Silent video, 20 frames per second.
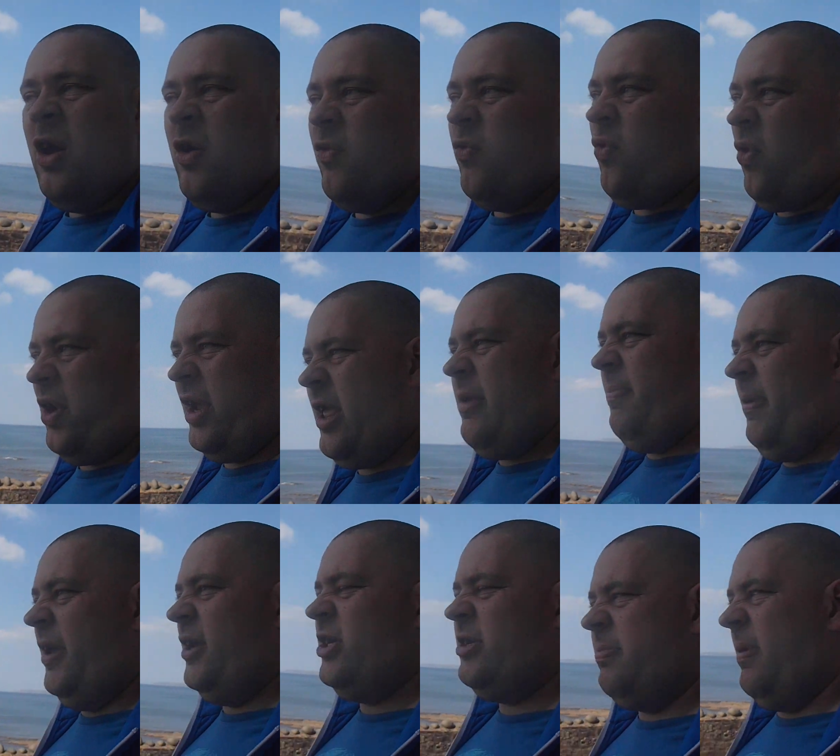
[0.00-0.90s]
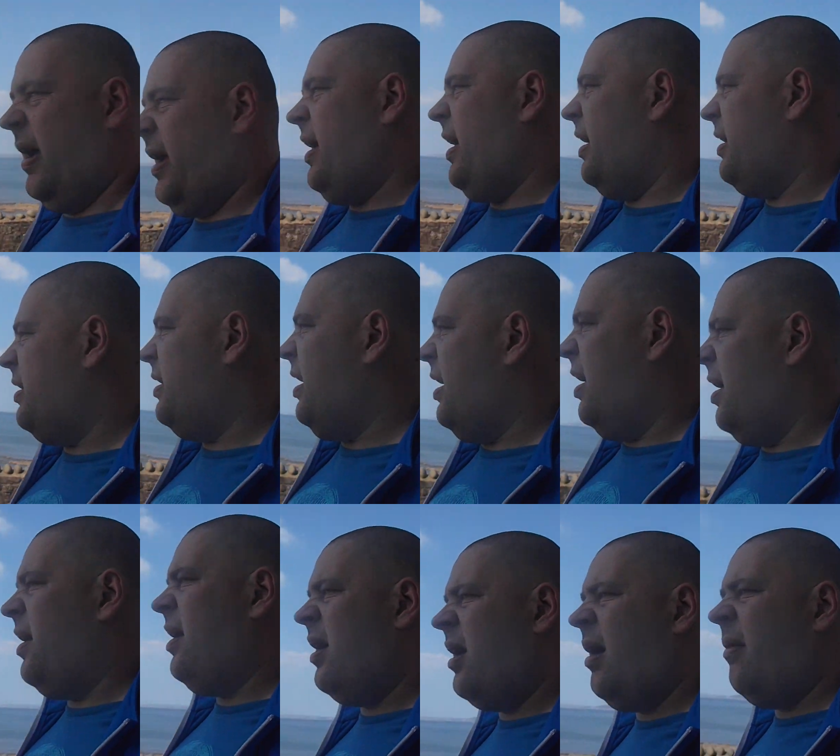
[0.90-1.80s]
rocky beach, mate. And
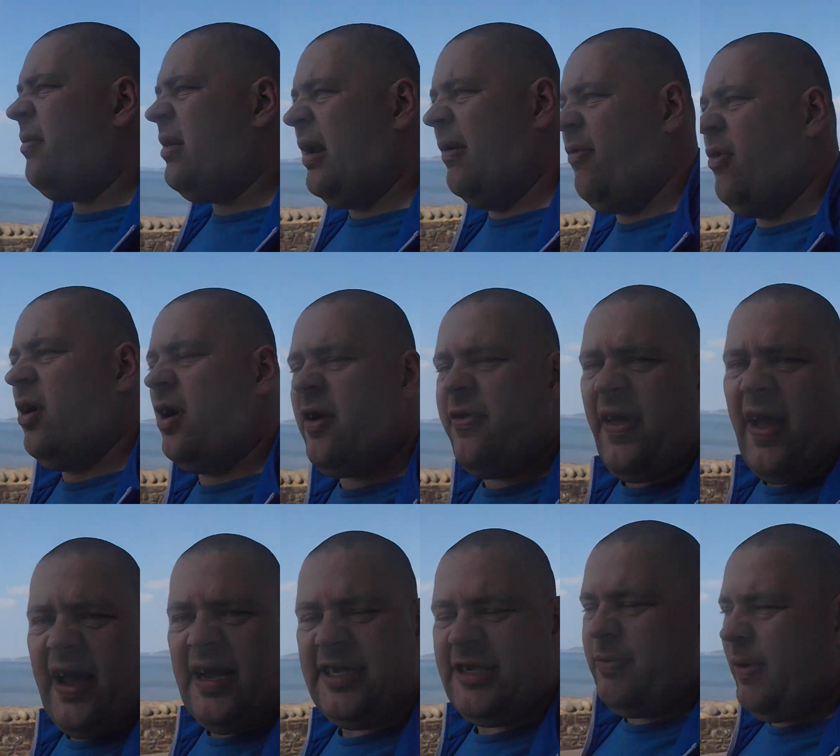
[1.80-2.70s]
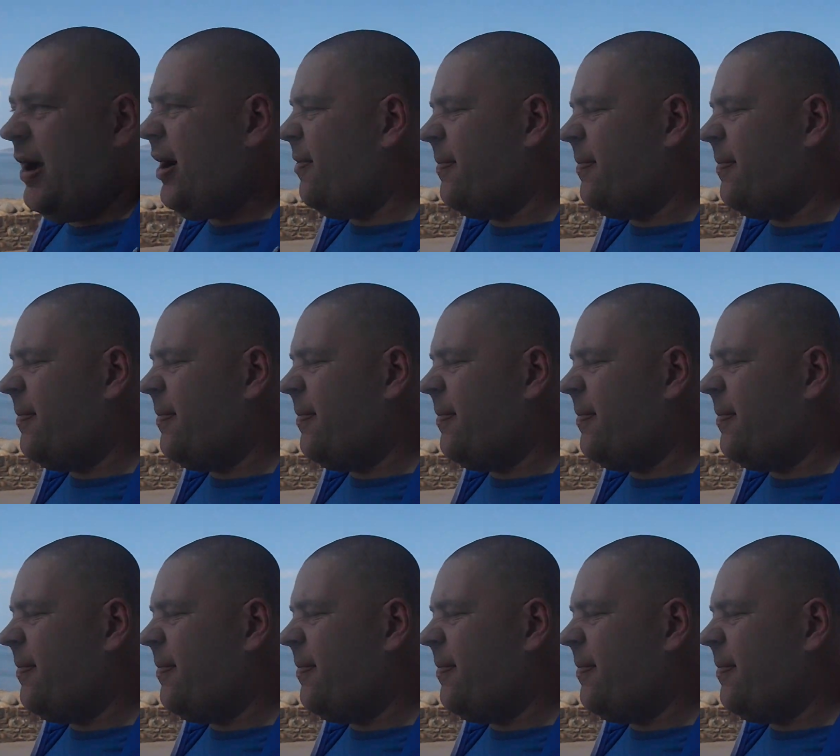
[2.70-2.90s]
I'm going to have a look at that as well,